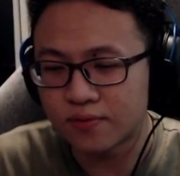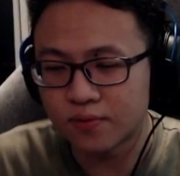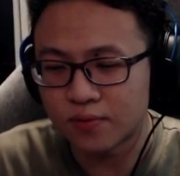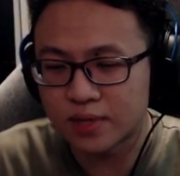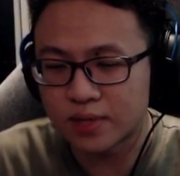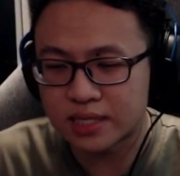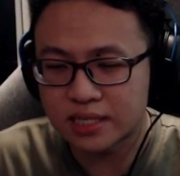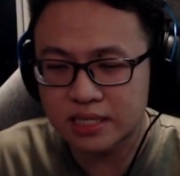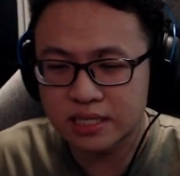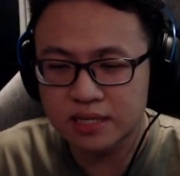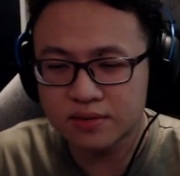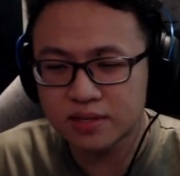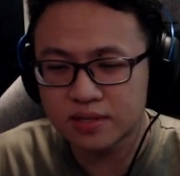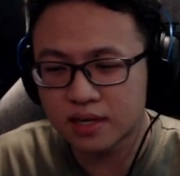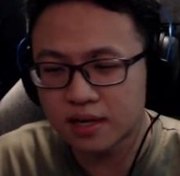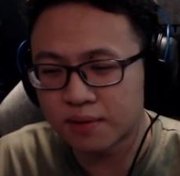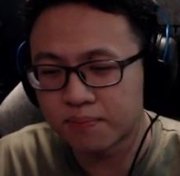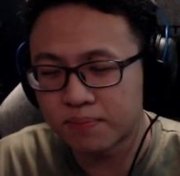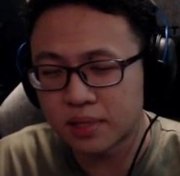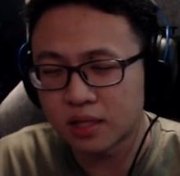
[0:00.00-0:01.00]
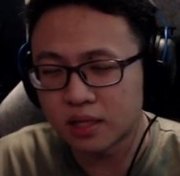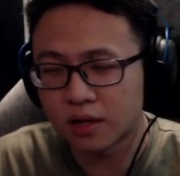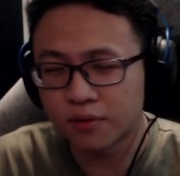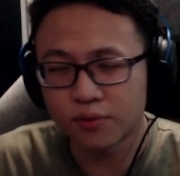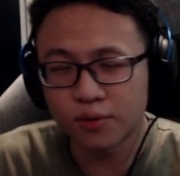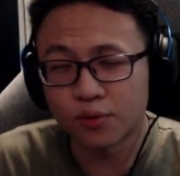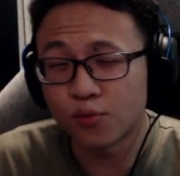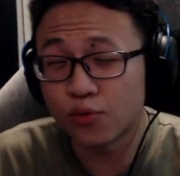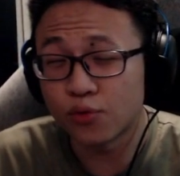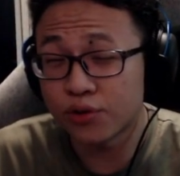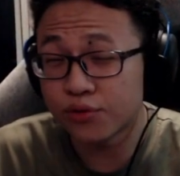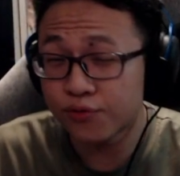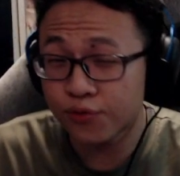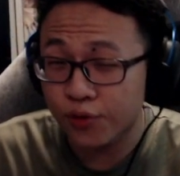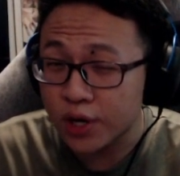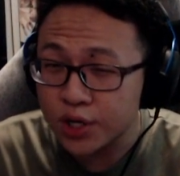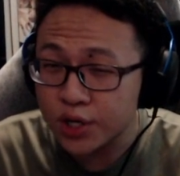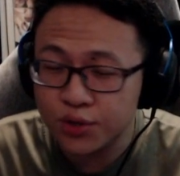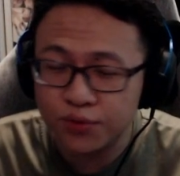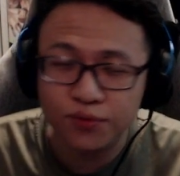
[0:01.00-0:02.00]
receives a bit of a
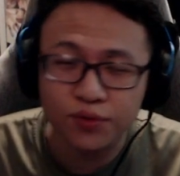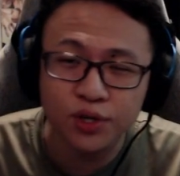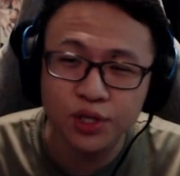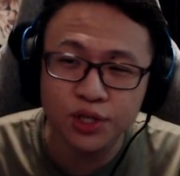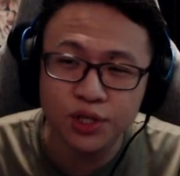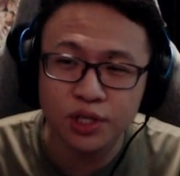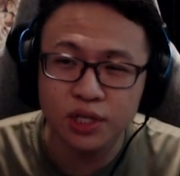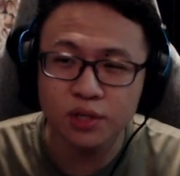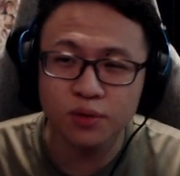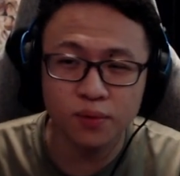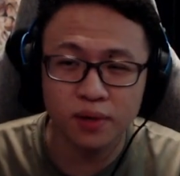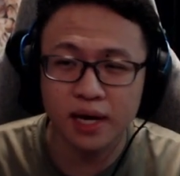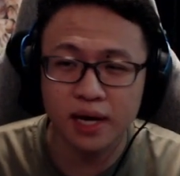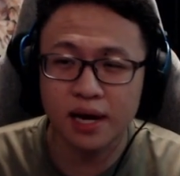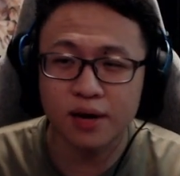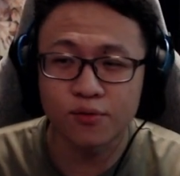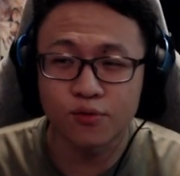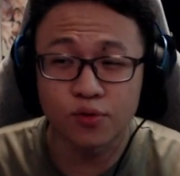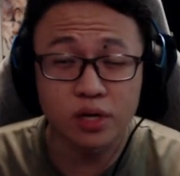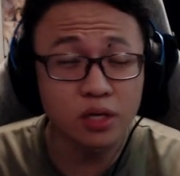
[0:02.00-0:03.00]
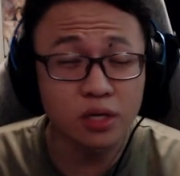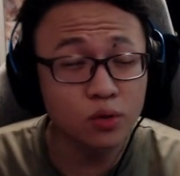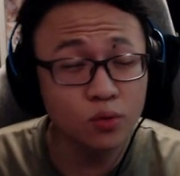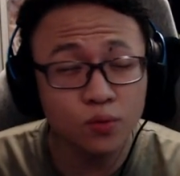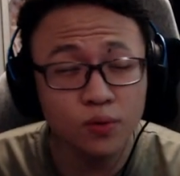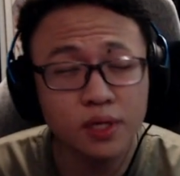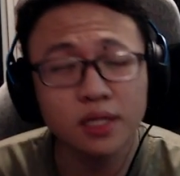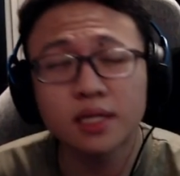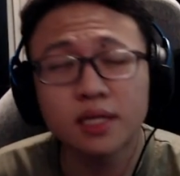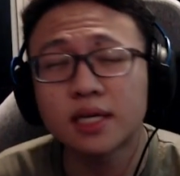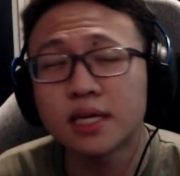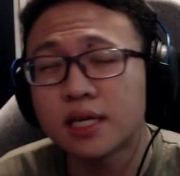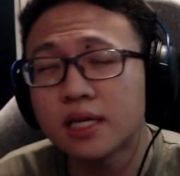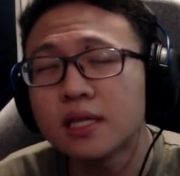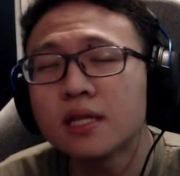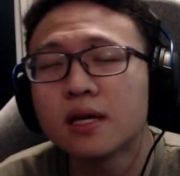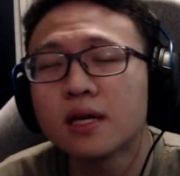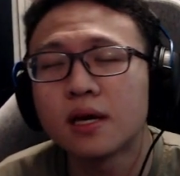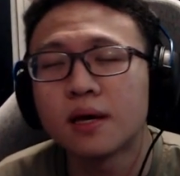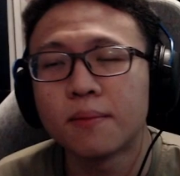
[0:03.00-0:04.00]
refreshed version where I redo it
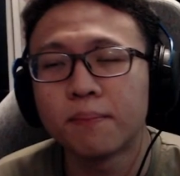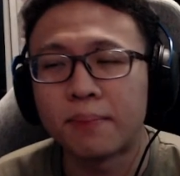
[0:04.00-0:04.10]
again,